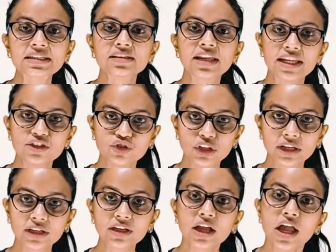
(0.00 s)

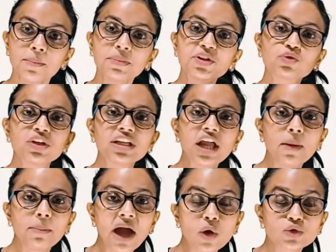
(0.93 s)
ranging between
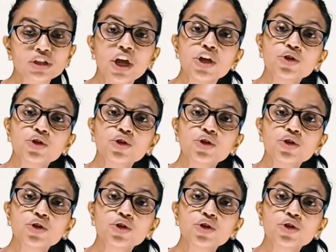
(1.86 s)
about